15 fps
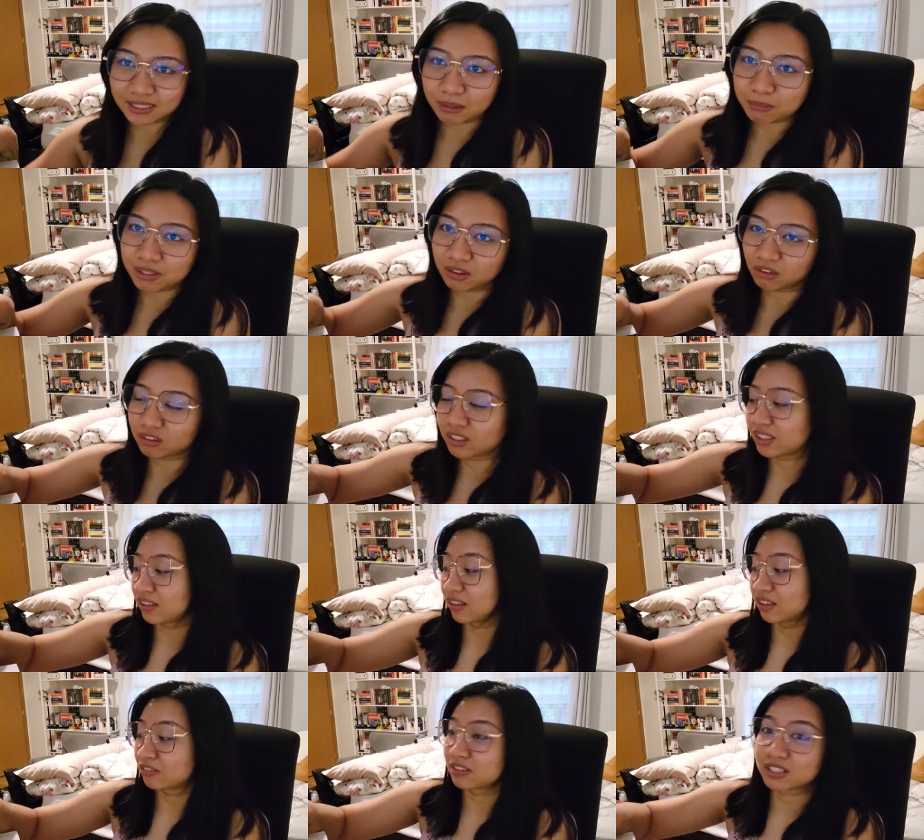I mean, already a
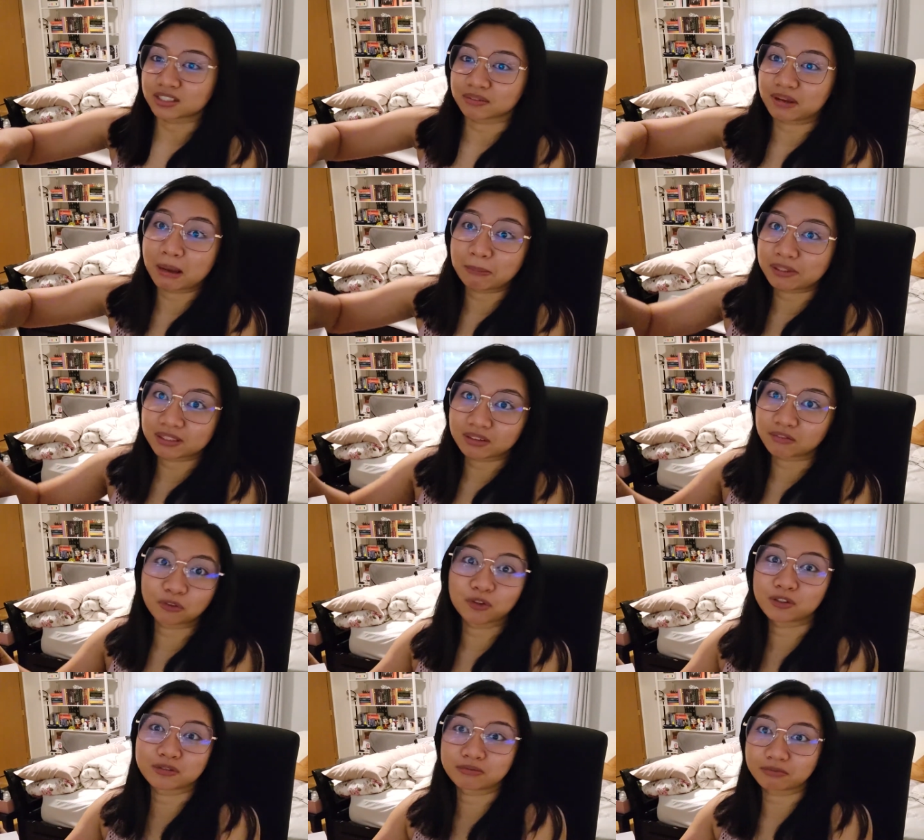lot of things have happened in
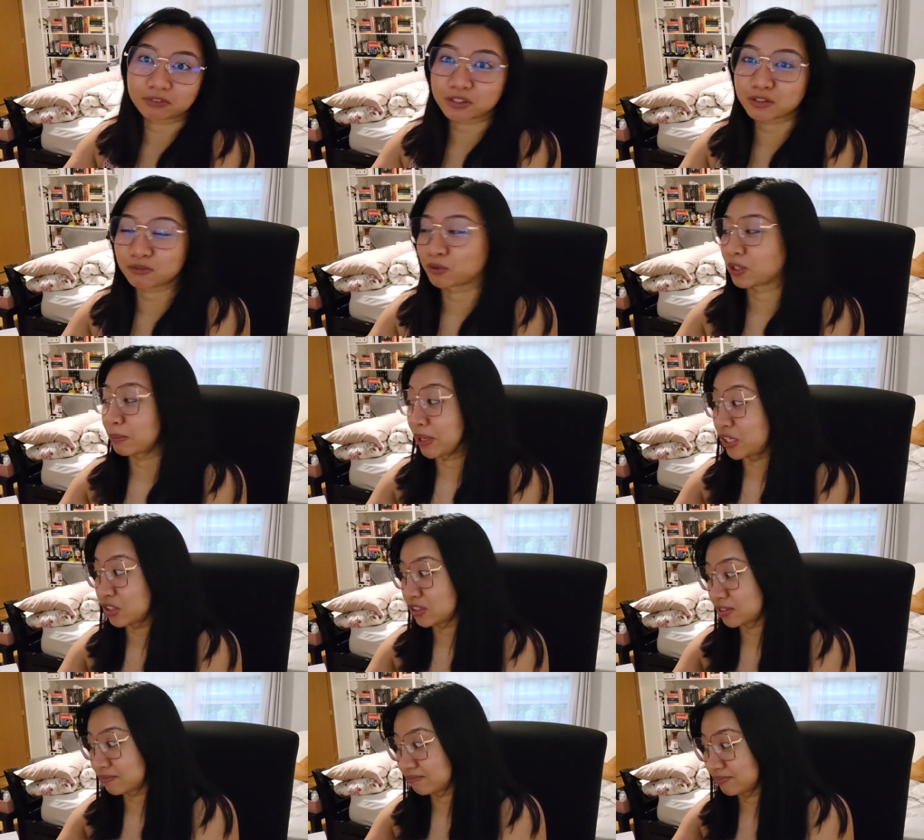for first 40
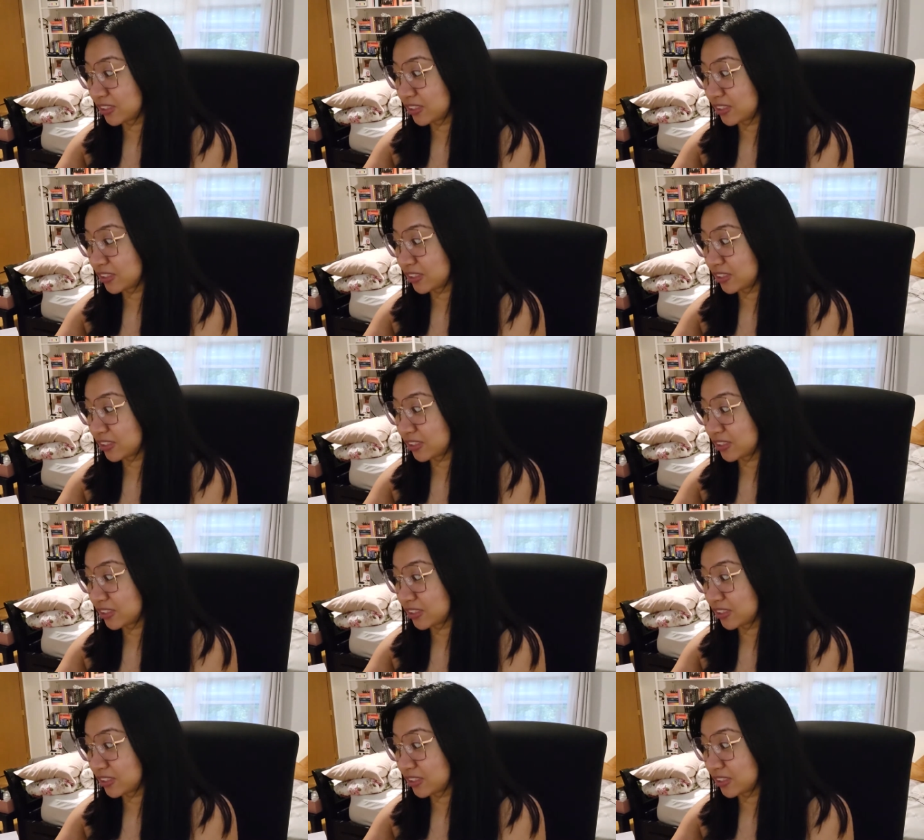pages.